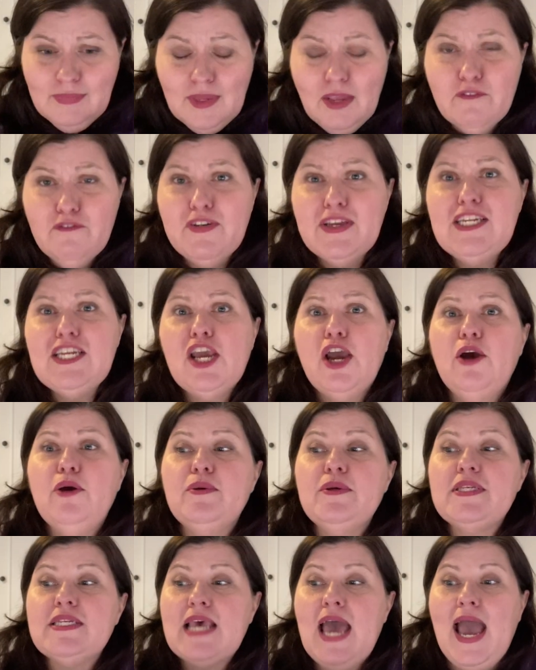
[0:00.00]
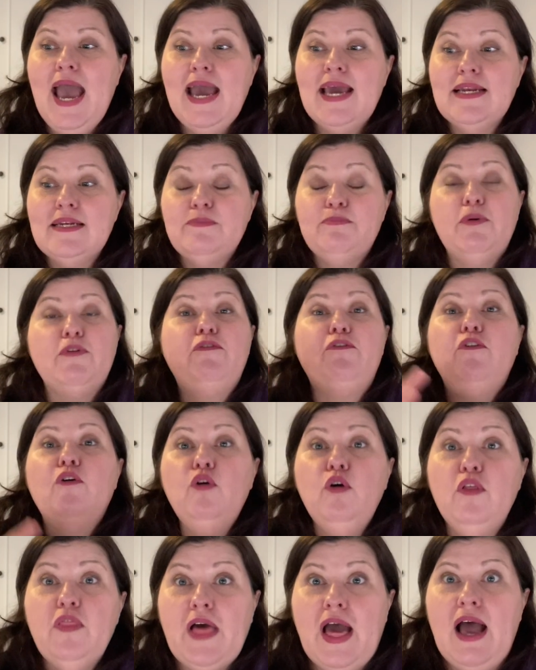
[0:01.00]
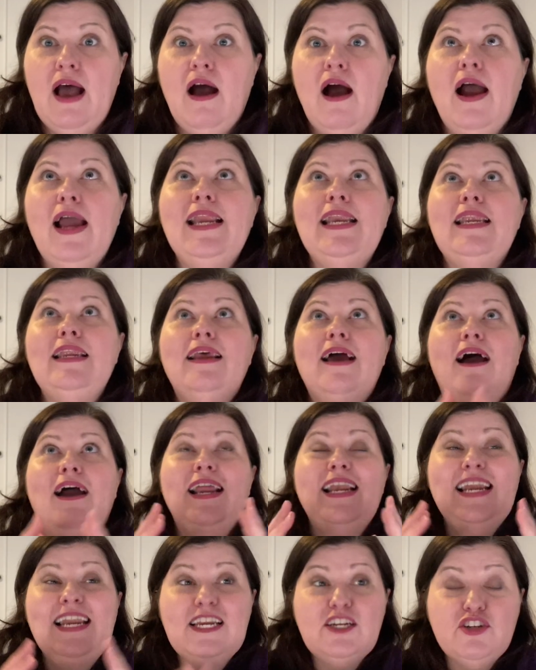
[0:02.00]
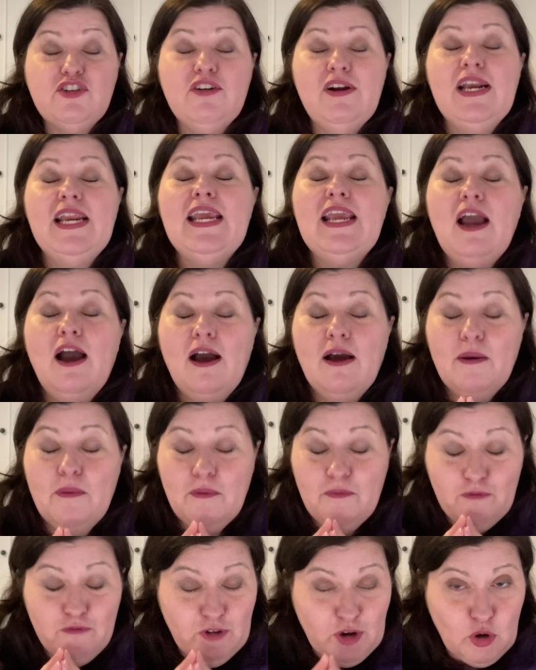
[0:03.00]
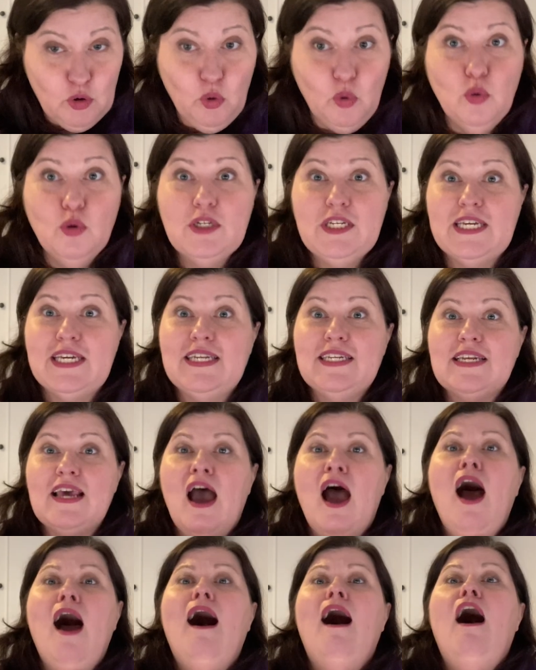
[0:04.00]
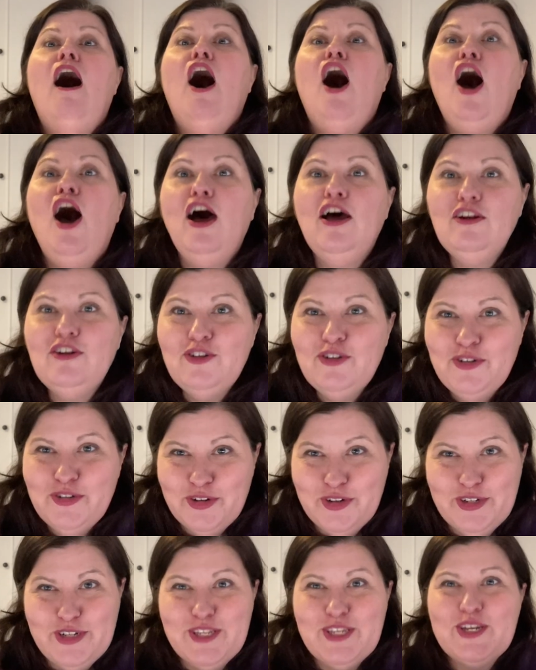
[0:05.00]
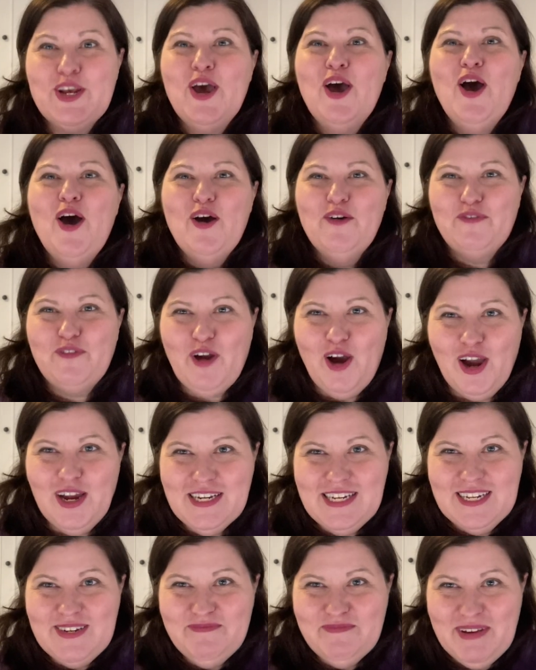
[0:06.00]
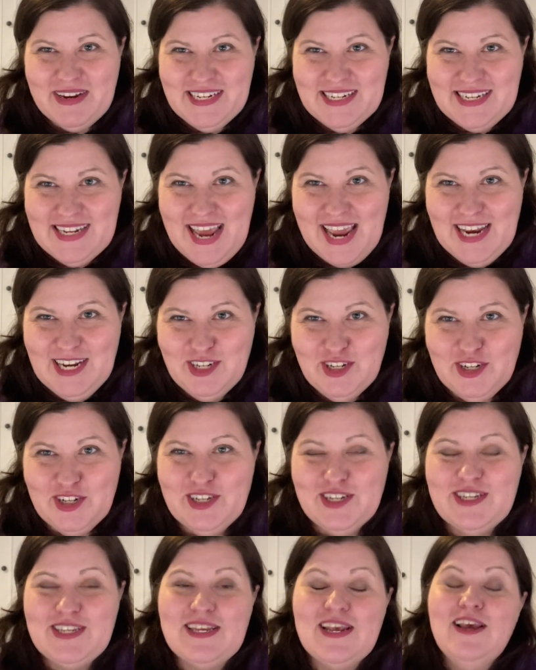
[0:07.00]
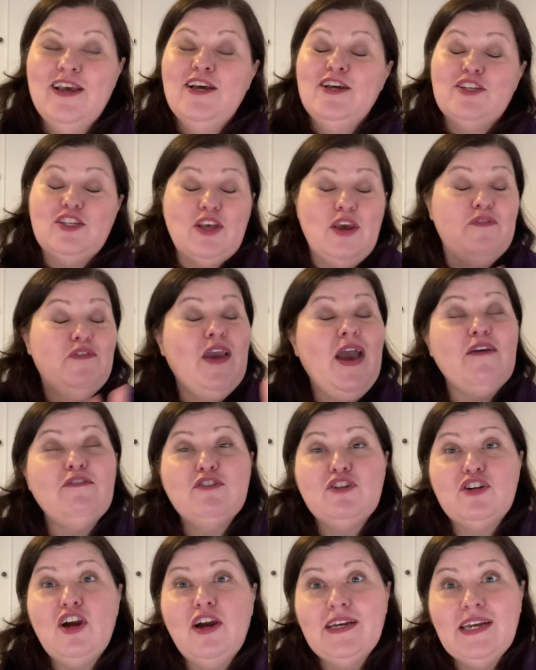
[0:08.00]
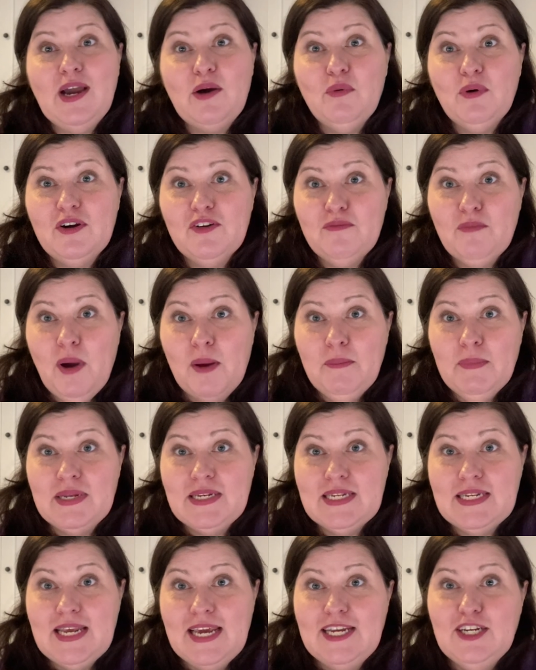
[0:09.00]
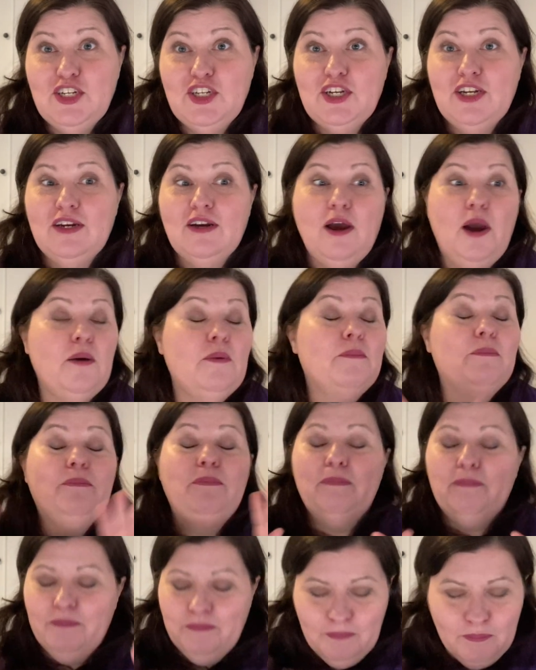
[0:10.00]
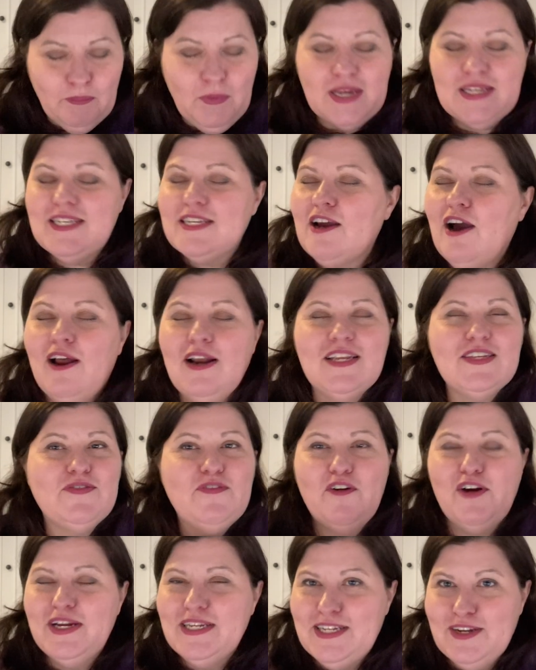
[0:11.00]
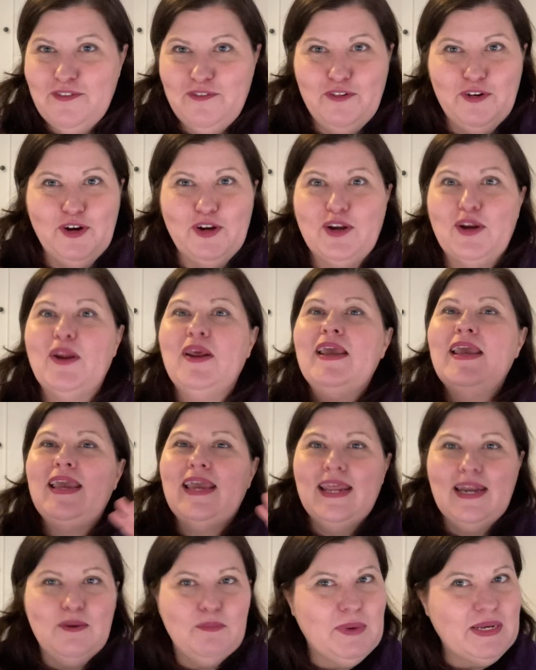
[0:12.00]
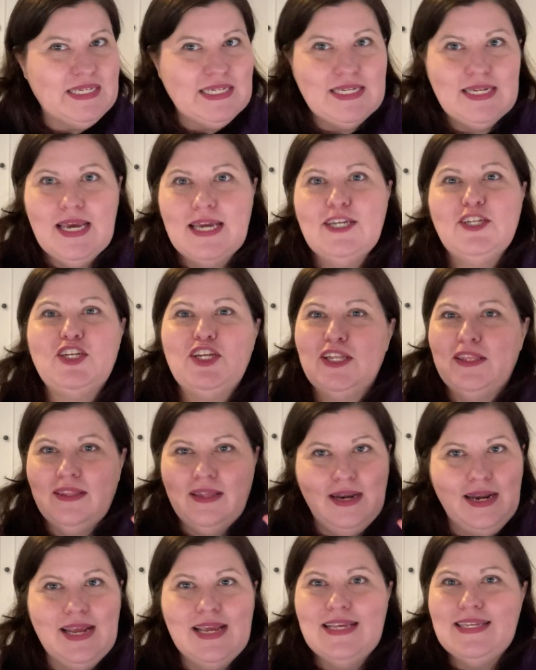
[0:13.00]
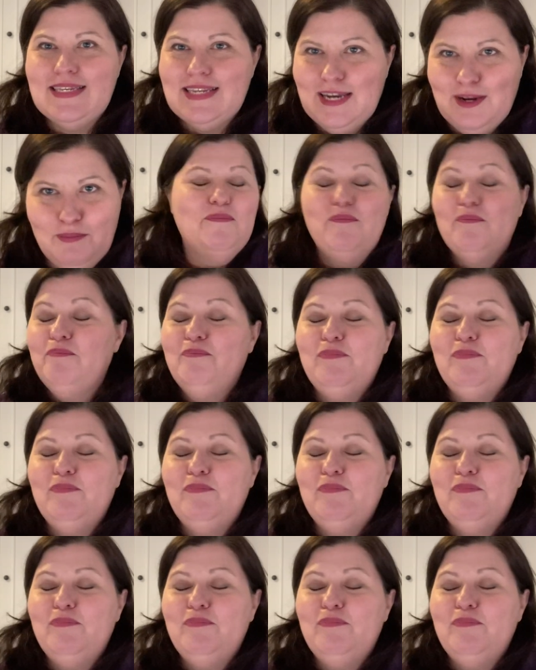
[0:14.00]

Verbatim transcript: videos. And before that, I, I literally recorded hundreds of guided meditations. So if you haven't tried out one of my meditation, my style is very different in a meditation than it is in a